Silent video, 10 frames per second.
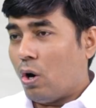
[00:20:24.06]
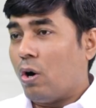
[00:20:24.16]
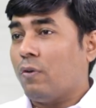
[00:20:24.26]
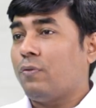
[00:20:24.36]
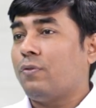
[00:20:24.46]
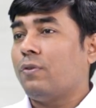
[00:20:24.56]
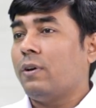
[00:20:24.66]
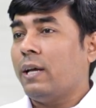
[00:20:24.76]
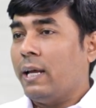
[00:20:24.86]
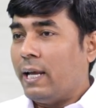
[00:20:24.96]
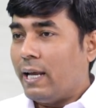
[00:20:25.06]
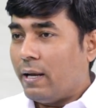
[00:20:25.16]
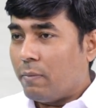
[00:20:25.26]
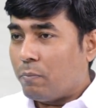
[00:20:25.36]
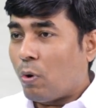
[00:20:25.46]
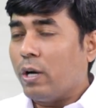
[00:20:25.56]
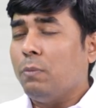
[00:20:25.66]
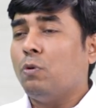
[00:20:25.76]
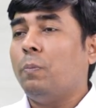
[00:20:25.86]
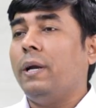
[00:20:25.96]
of body
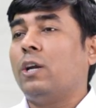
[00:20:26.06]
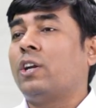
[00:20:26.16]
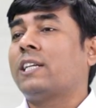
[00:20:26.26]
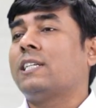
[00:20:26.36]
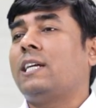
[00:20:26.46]
movement or